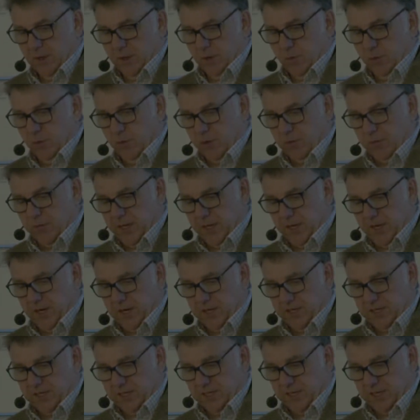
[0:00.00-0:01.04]
We wouldn't be
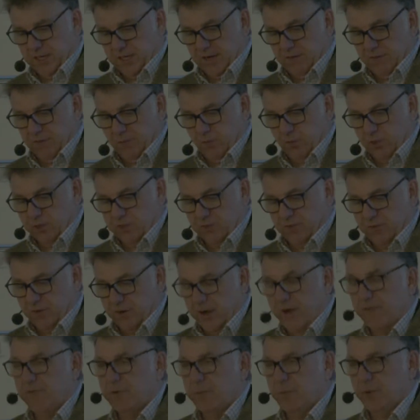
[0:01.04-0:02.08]
here today if it wasn't for
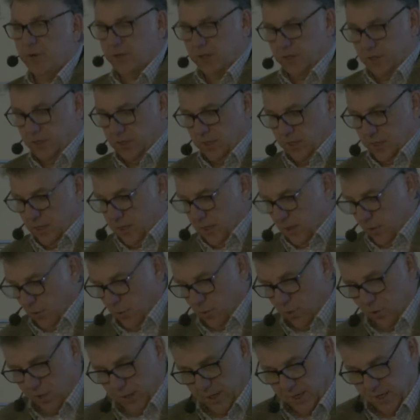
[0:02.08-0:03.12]
everybody
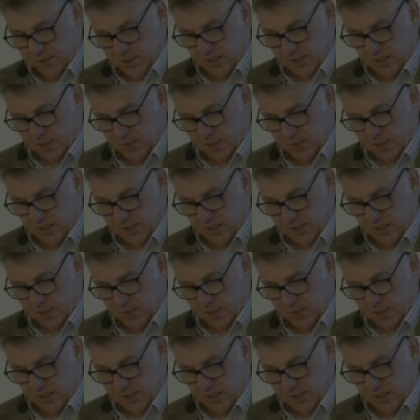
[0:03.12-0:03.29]
working